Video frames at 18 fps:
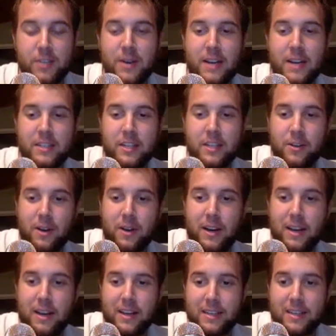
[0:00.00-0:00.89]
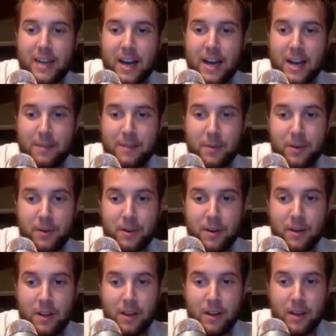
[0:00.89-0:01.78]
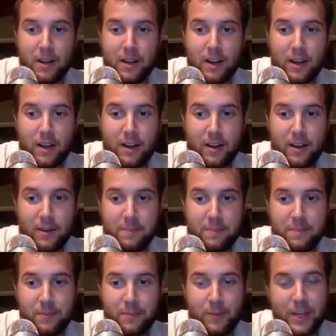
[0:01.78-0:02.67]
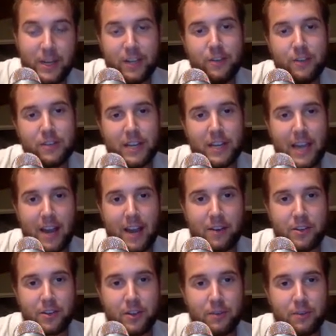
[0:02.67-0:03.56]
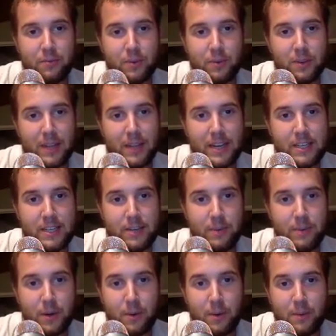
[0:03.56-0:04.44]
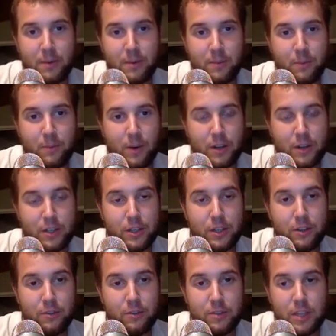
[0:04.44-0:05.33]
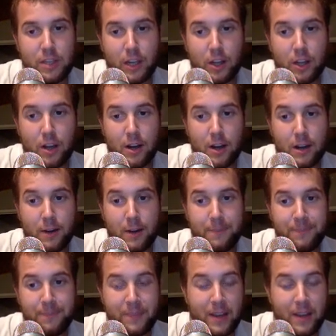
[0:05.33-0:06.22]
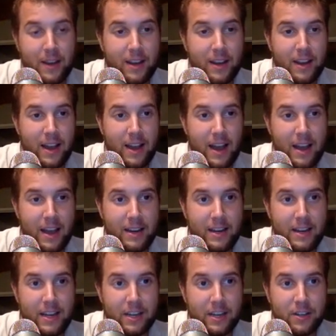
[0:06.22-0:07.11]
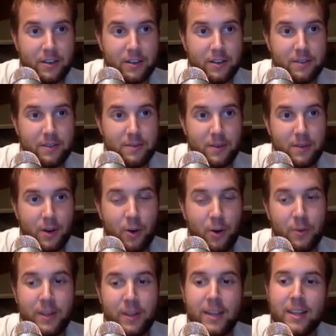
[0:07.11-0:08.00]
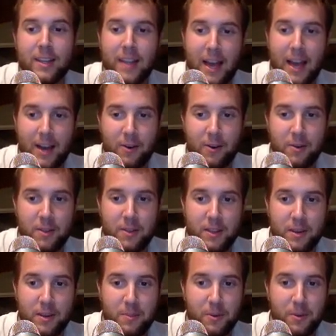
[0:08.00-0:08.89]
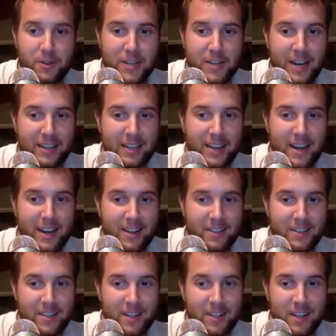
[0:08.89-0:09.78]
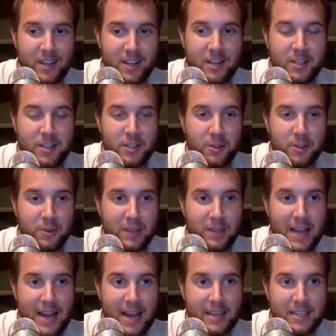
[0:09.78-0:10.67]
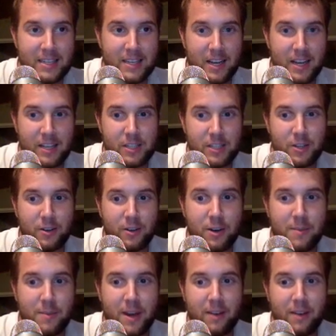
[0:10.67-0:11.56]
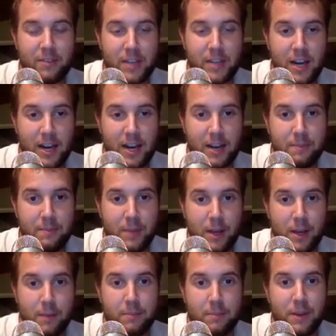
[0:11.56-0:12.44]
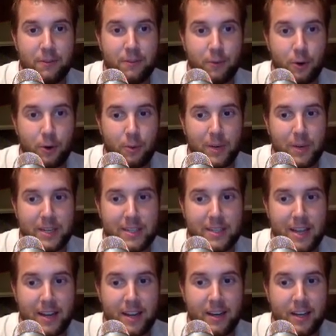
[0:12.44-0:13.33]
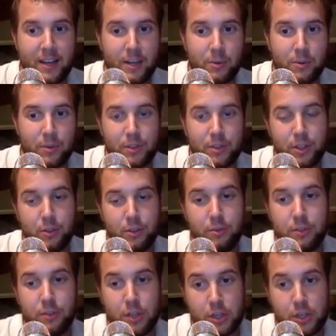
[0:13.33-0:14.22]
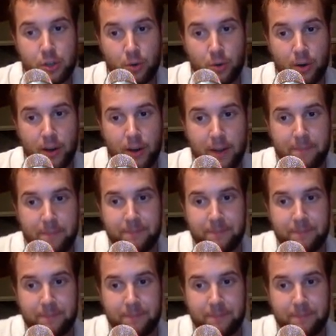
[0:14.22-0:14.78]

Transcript: actually create a timer. We could use a counter if we're lazy. We don't want to use the clock. And it could only allow the projectiles to last a certain amount of time before we set it equal to destroy.